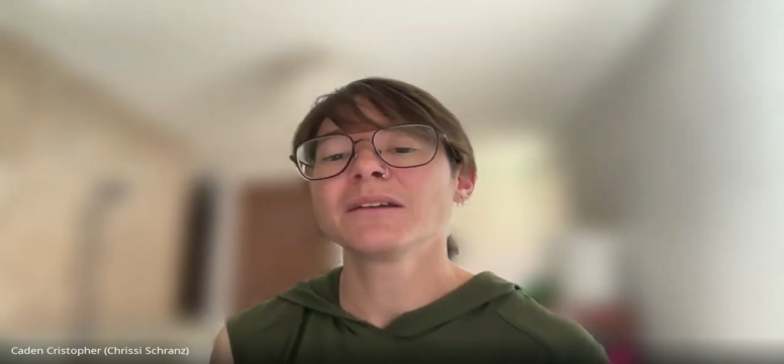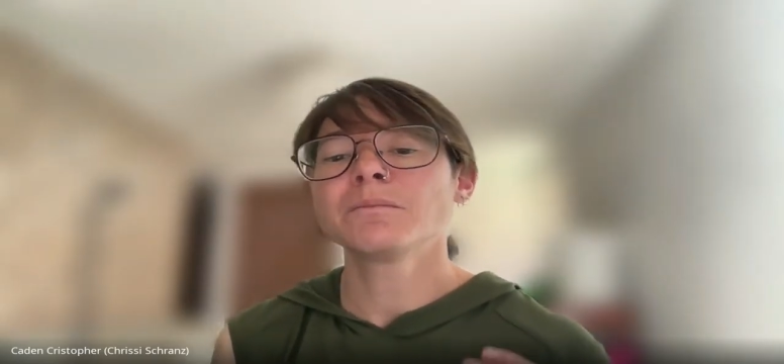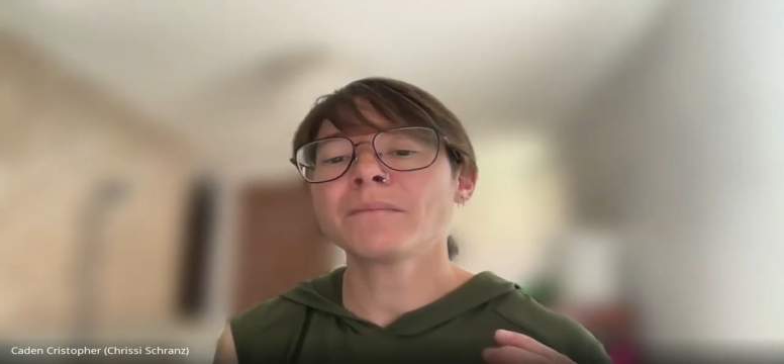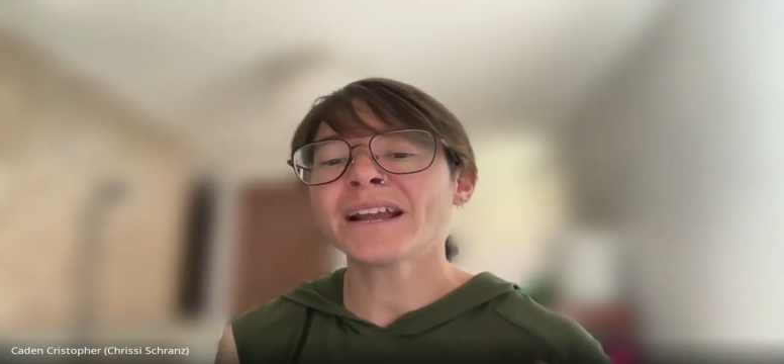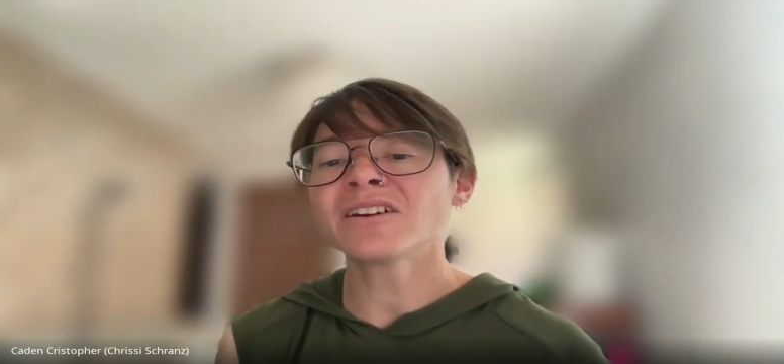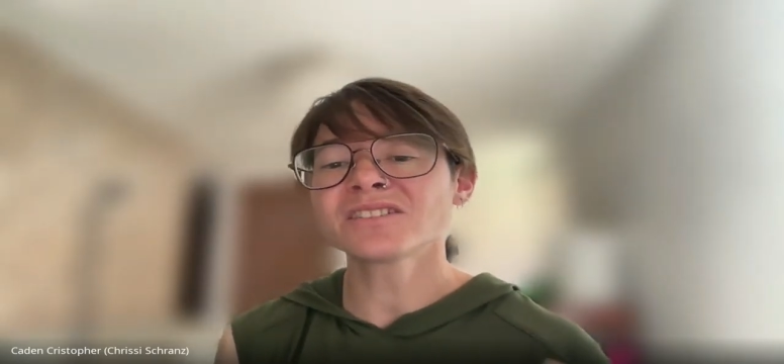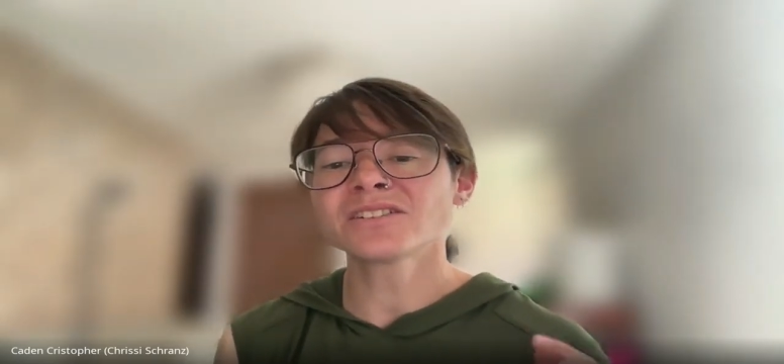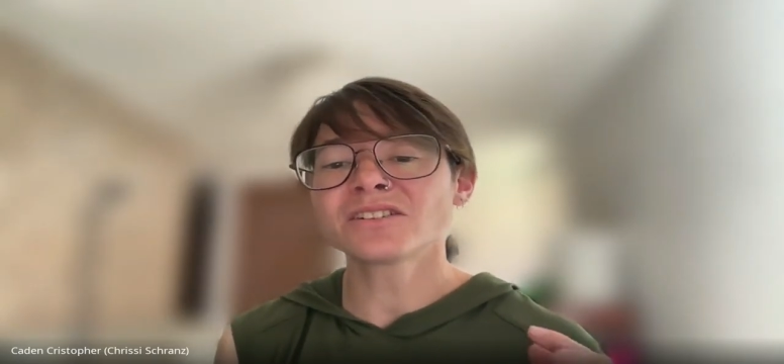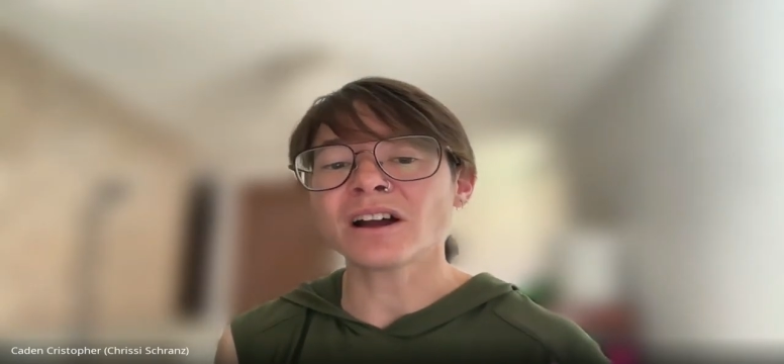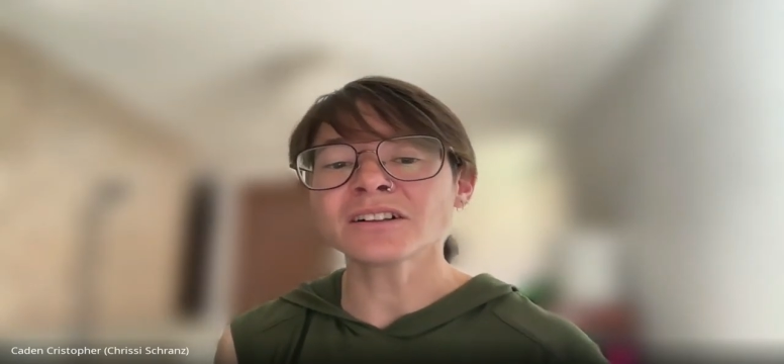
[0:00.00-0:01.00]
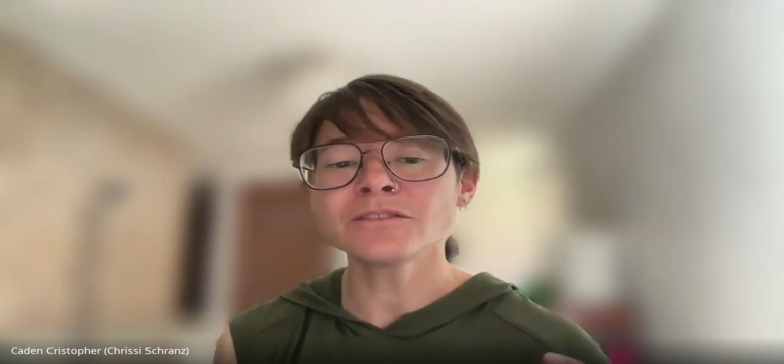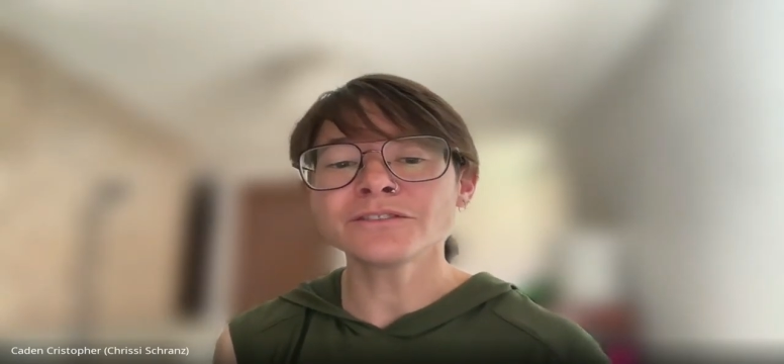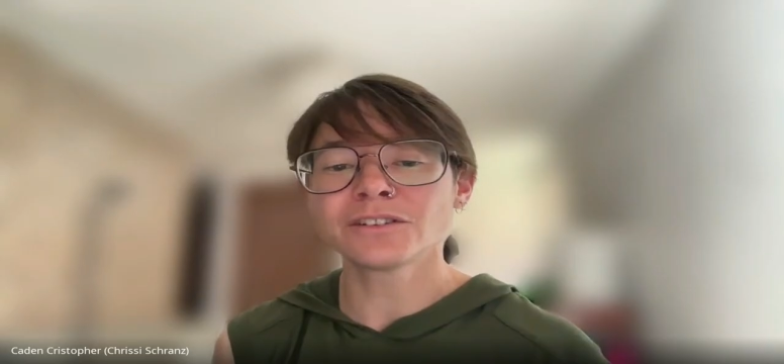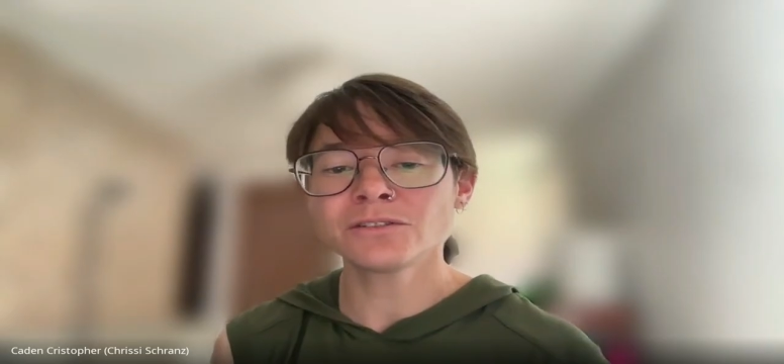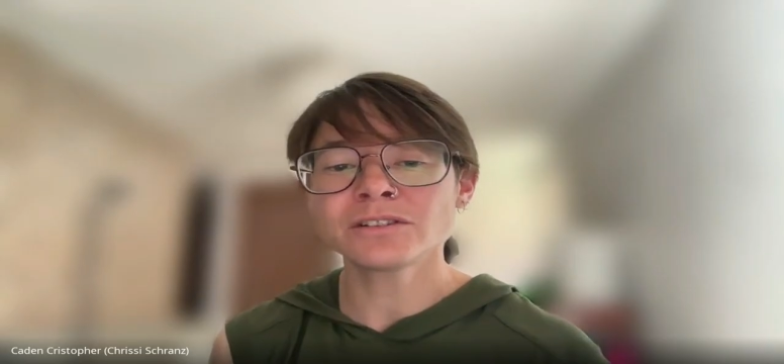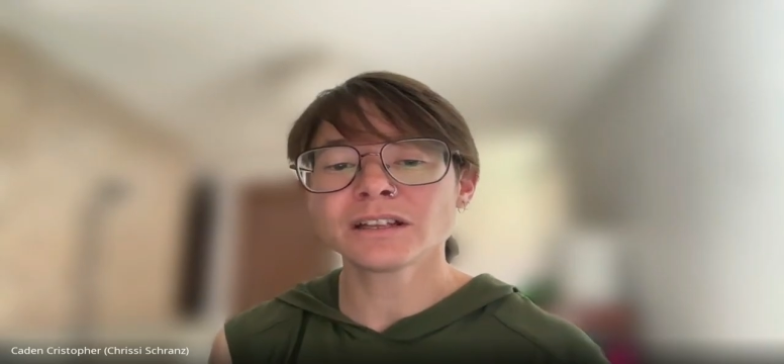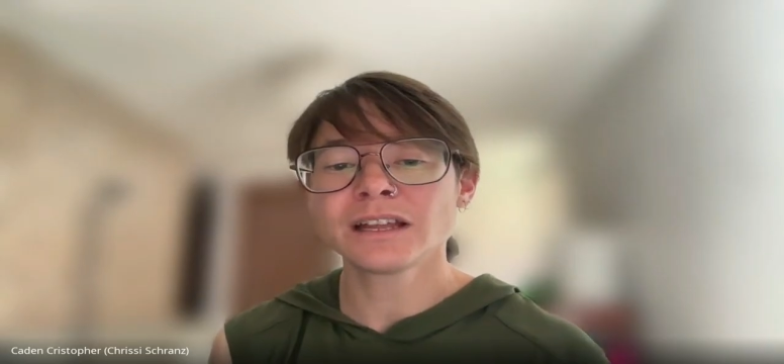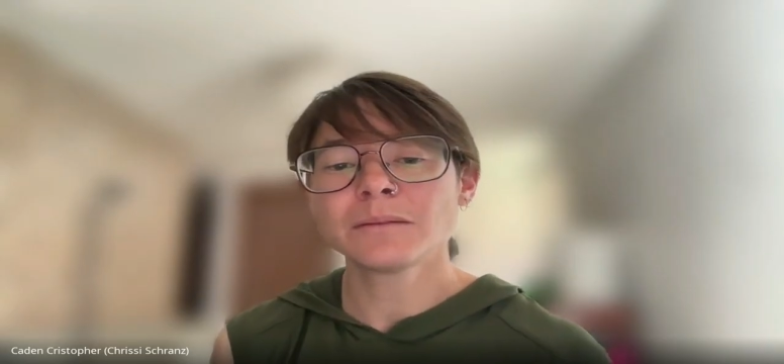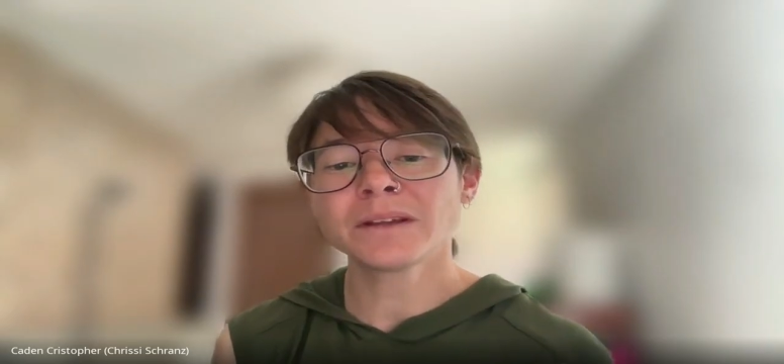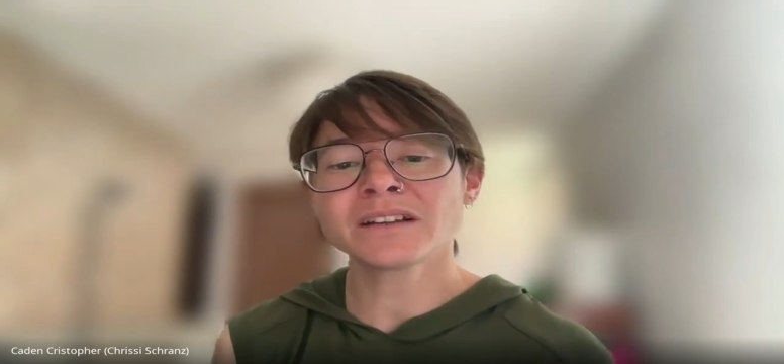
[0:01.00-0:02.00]
my dogs are not confused
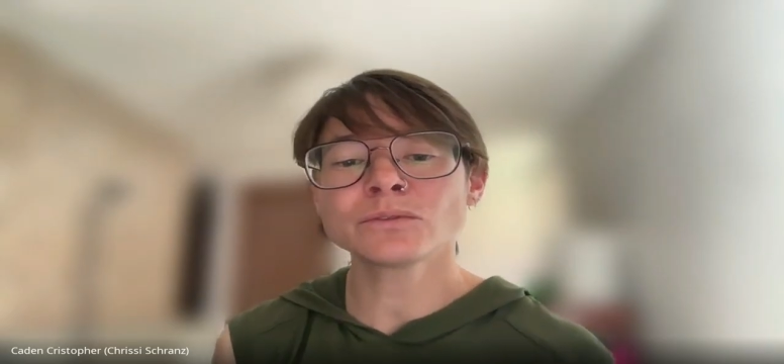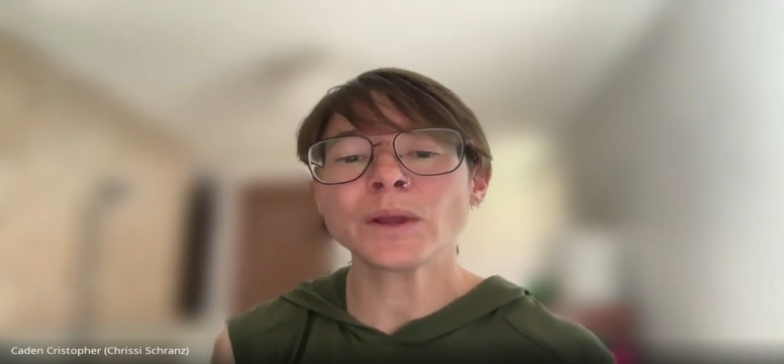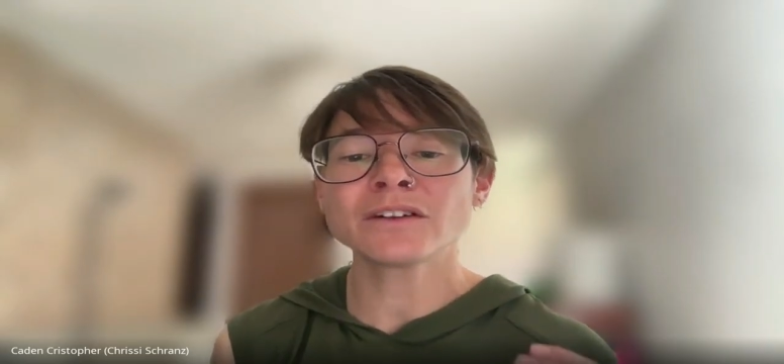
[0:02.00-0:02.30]
because we